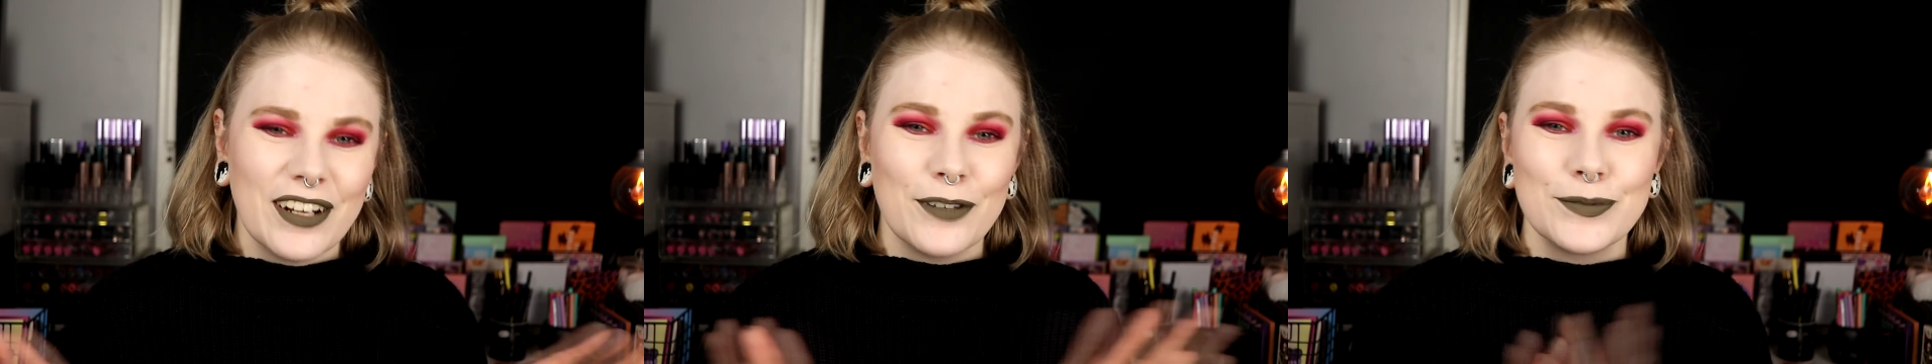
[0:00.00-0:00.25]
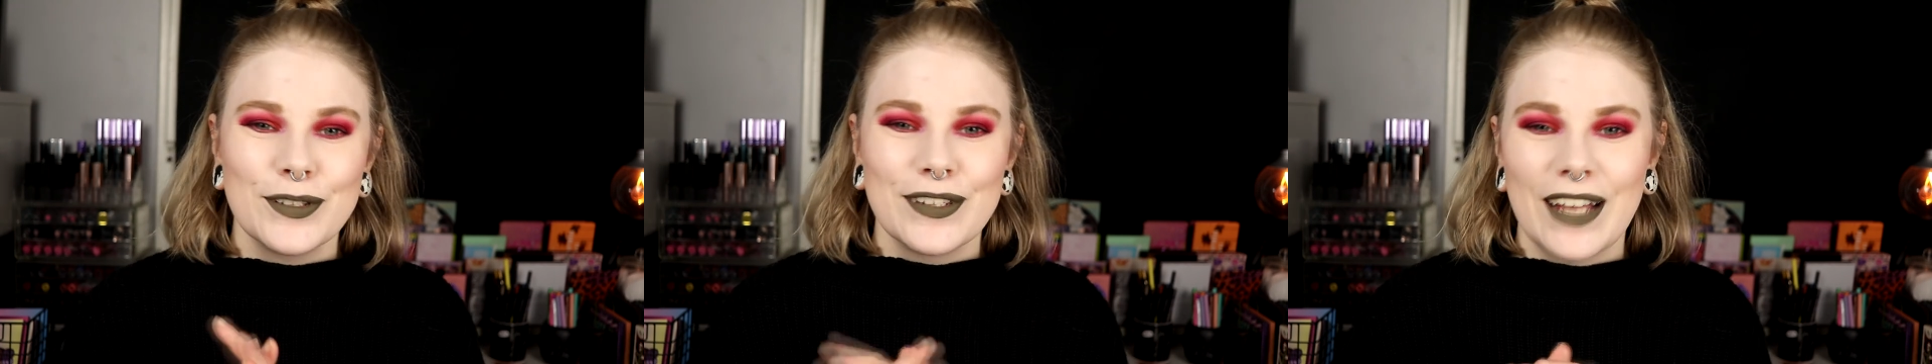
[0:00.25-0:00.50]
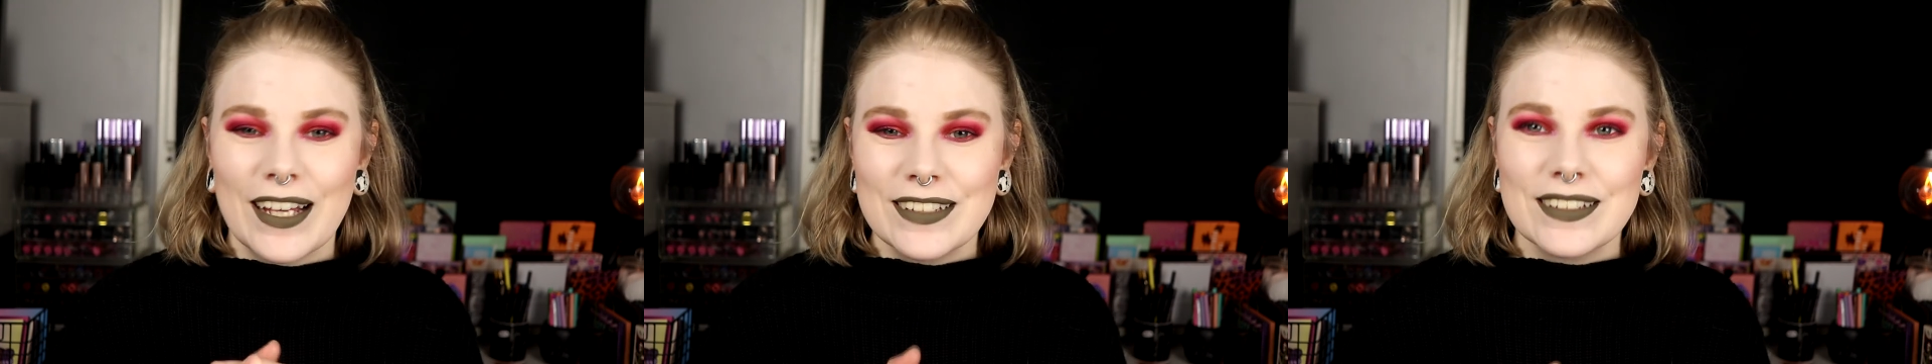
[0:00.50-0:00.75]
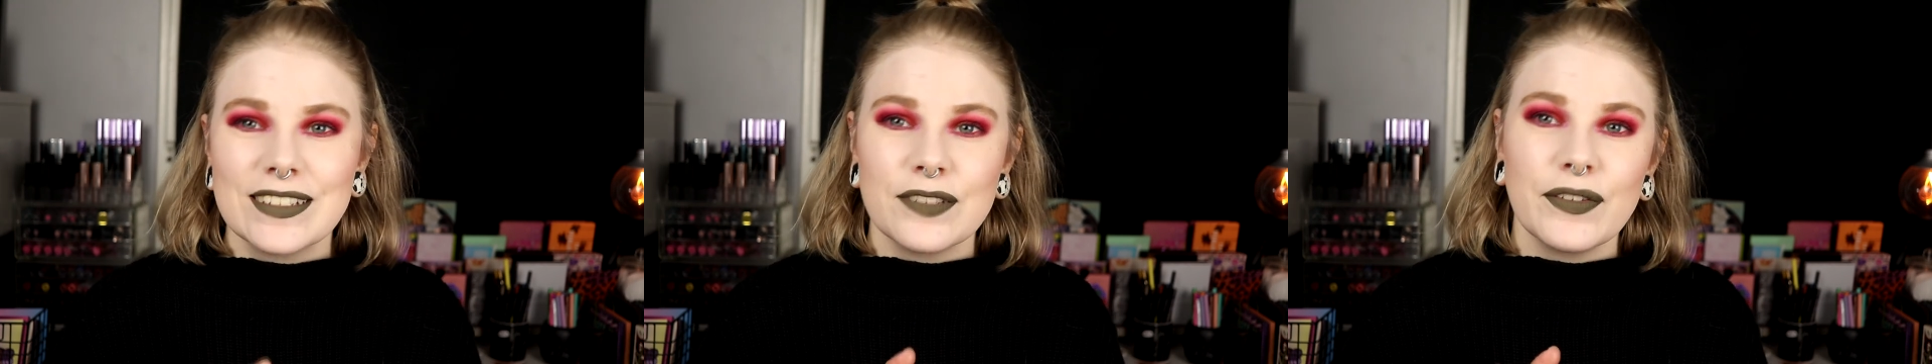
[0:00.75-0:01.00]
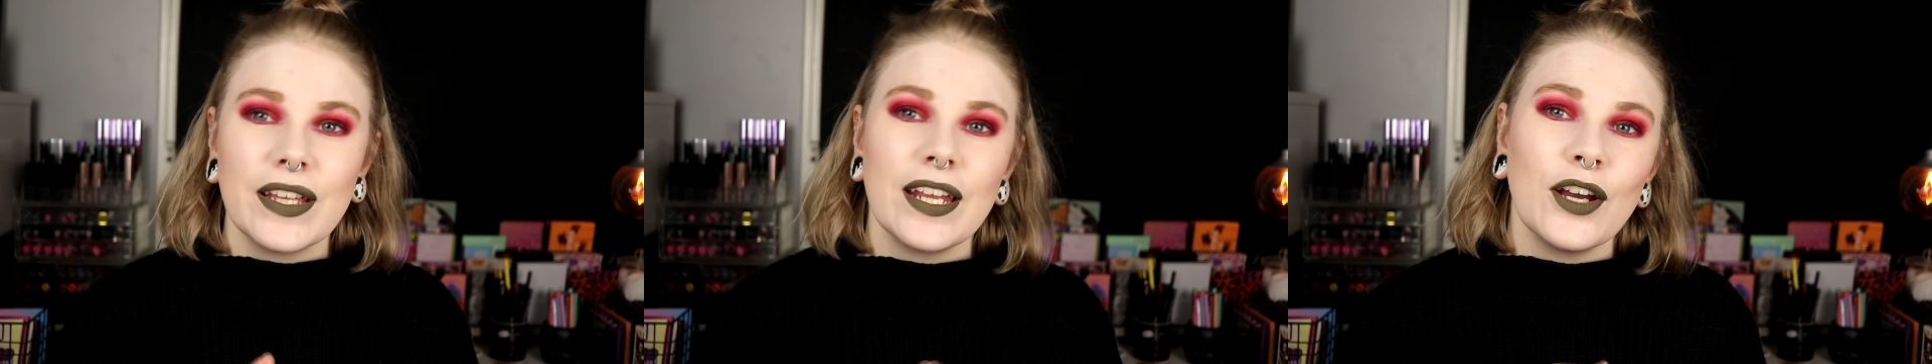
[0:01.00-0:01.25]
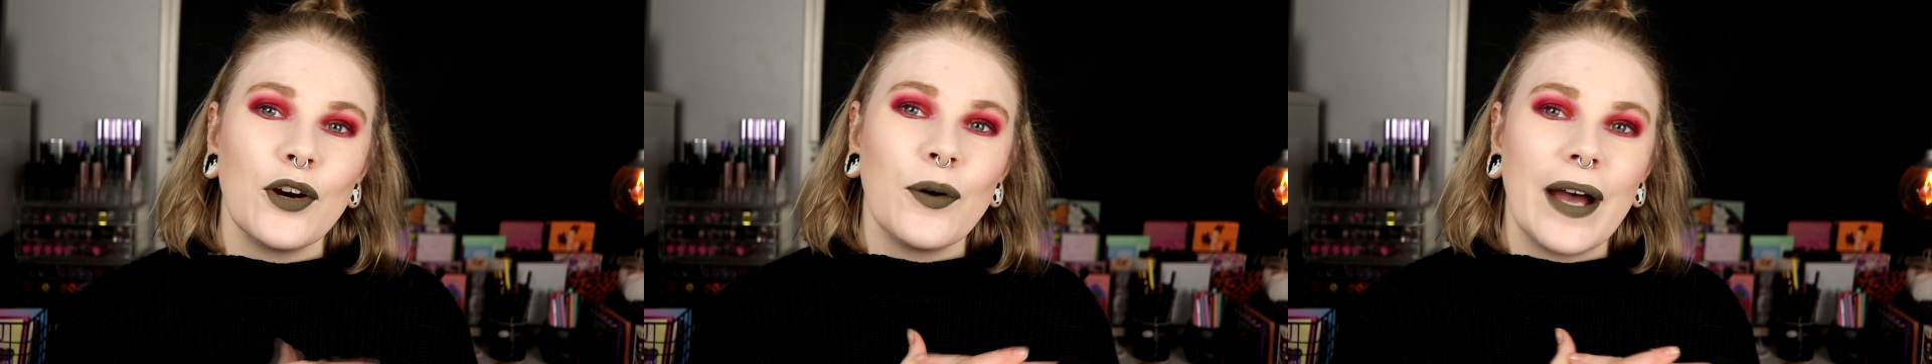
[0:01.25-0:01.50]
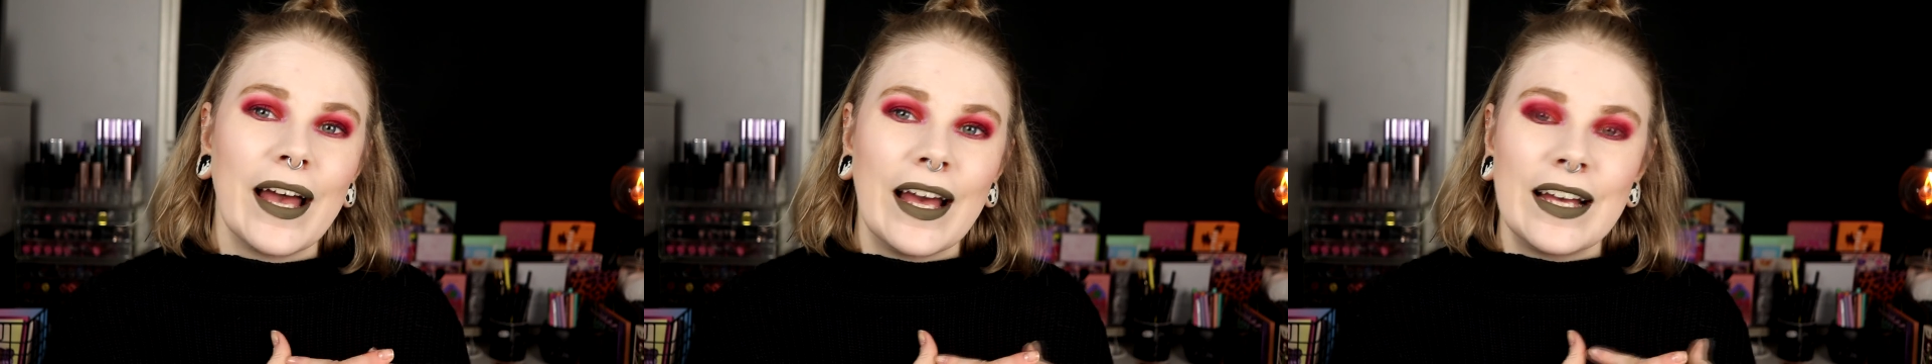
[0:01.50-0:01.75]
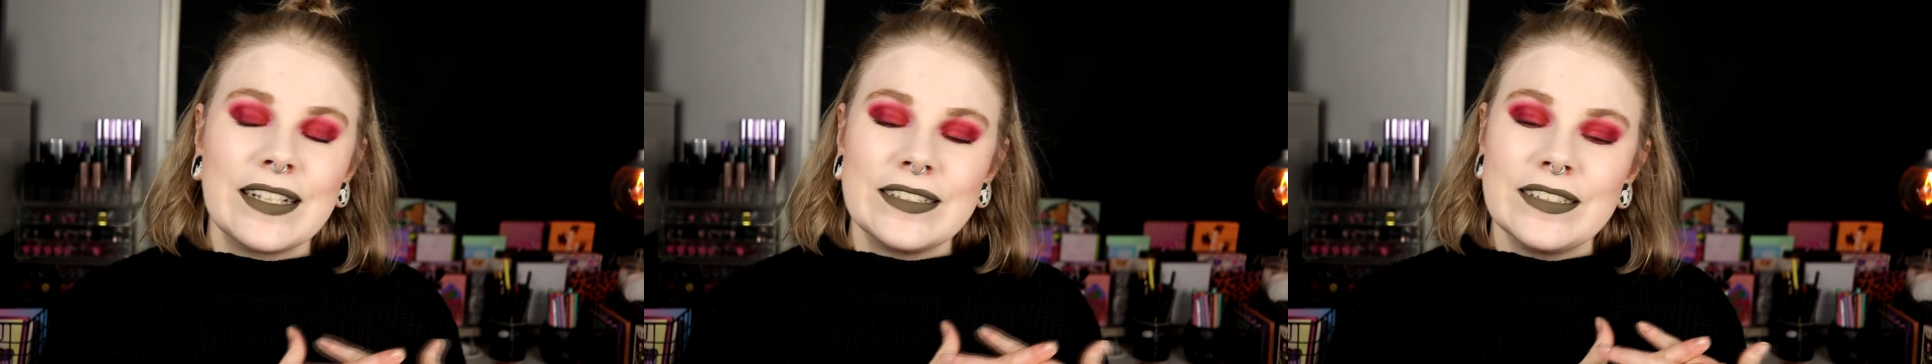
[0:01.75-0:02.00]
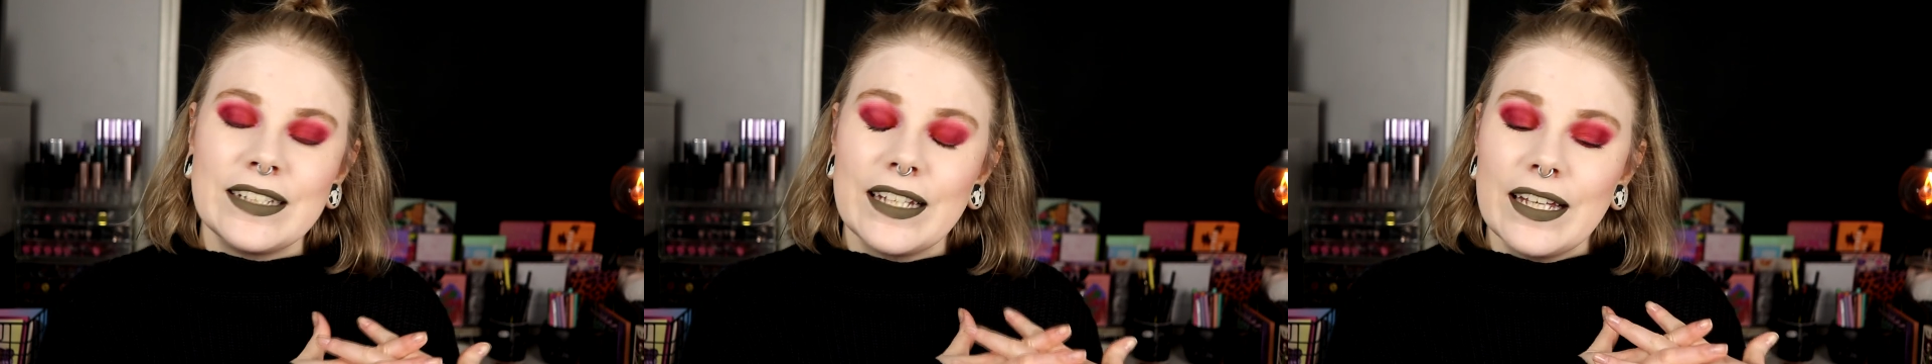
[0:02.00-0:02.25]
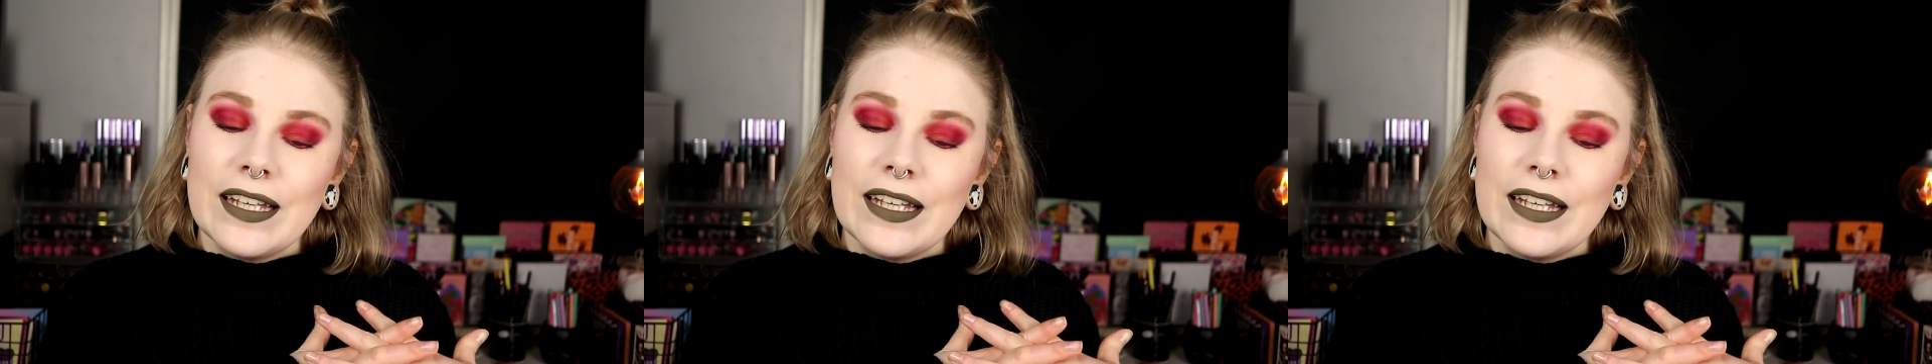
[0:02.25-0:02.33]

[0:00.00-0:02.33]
hope you like this video and